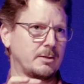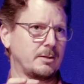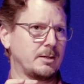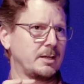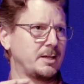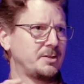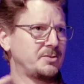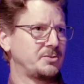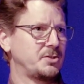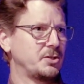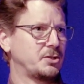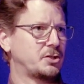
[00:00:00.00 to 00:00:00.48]

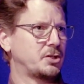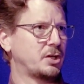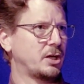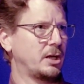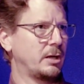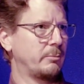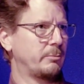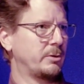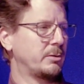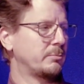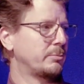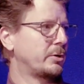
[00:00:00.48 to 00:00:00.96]
is
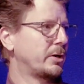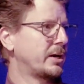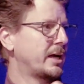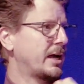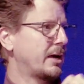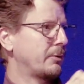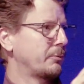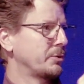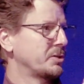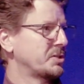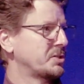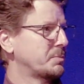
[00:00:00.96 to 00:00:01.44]
determined by
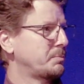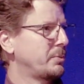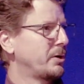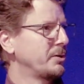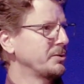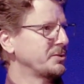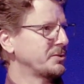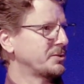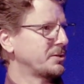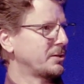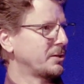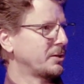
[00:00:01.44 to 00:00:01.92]
our
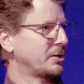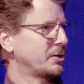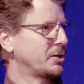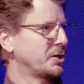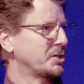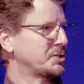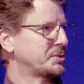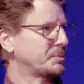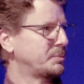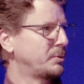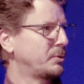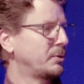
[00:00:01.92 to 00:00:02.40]
response to the
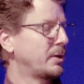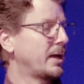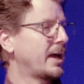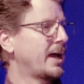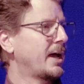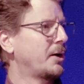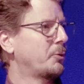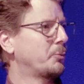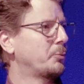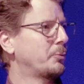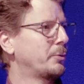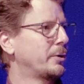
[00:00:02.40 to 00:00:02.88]
gospel,
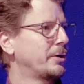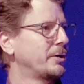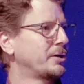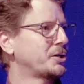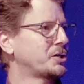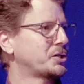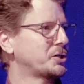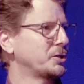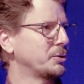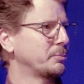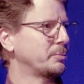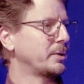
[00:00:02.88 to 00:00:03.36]
our
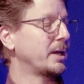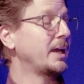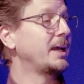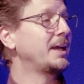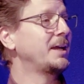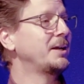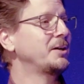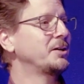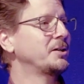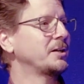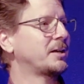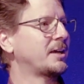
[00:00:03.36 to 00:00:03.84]
worship
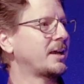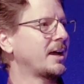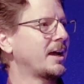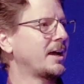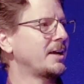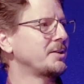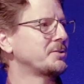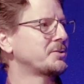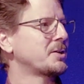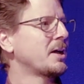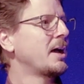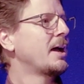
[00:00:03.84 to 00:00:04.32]

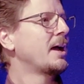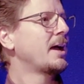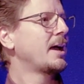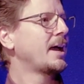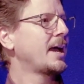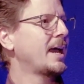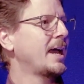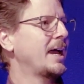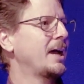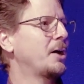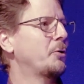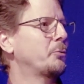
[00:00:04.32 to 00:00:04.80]
indicates
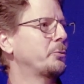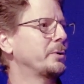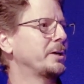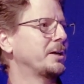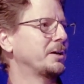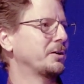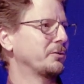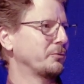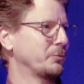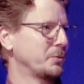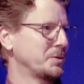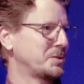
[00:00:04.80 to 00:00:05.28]
how
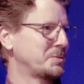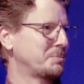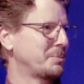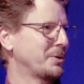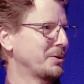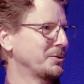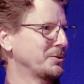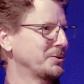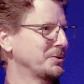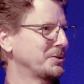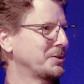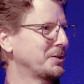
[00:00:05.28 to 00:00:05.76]
we have
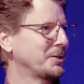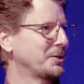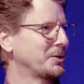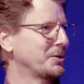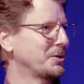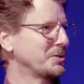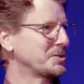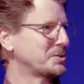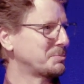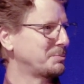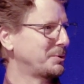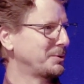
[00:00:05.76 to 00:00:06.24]
responded to the
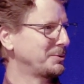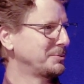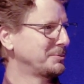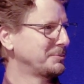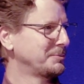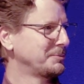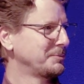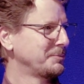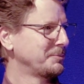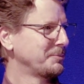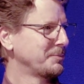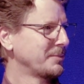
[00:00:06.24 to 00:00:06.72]
gospel."
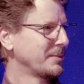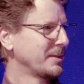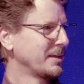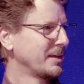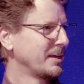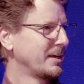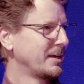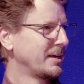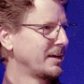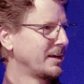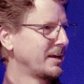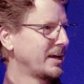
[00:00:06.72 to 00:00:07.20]

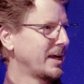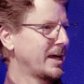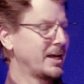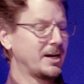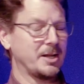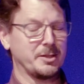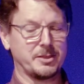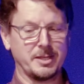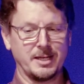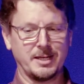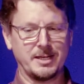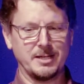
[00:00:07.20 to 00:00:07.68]

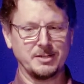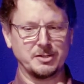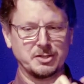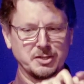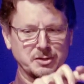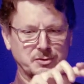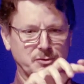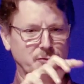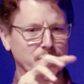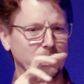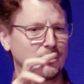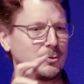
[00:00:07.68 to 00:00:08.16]
And I think it
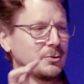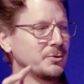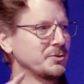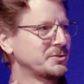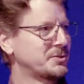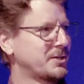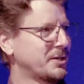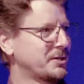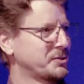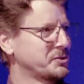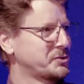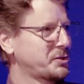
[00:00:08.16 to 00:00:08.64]
just
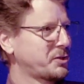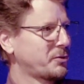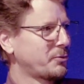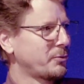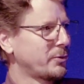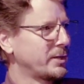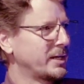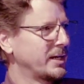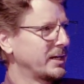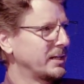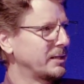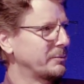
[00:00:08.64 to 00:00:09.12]
draws those
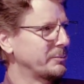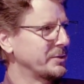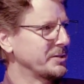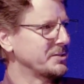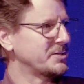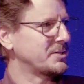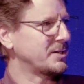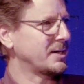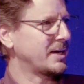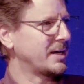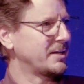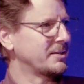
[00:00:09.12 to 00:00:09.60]
three
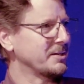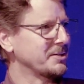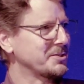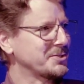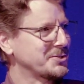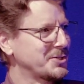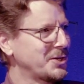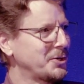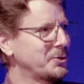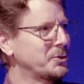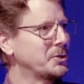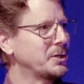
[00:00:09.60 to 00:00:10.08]
elements together
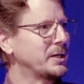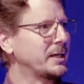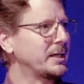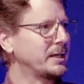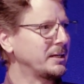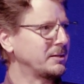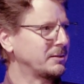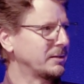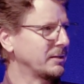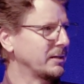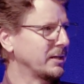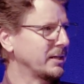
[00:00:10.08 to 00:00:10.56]
so
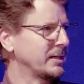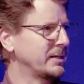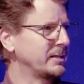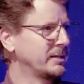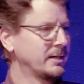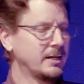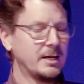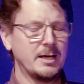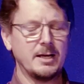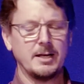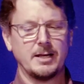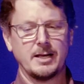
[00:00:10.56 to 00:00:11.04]
neatly,
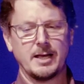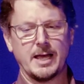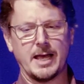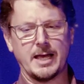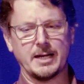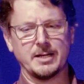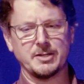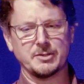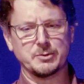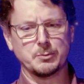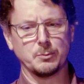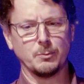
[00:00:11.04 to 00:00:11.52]

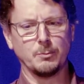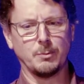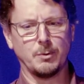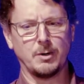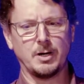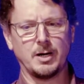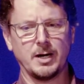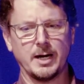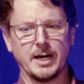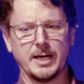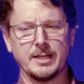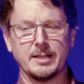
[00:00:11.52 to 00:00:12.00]
and it's
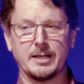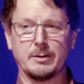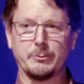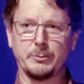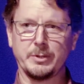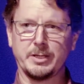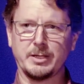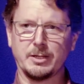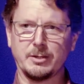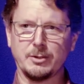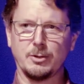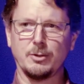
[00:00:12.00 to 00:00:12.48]
why that
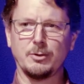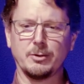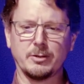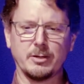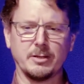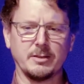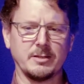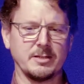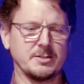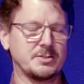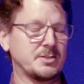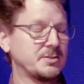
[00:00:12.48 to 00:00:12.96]
we can look
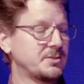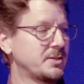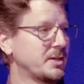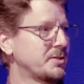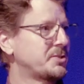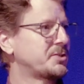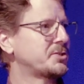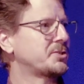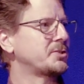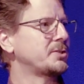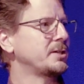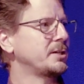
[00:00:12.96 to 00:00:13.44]
at this as a
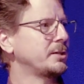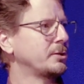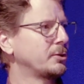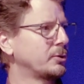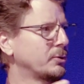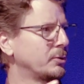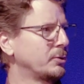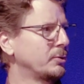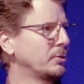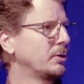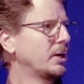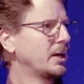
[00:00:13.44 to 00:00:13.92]

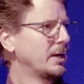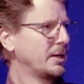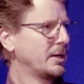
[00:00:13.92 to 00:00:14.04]
single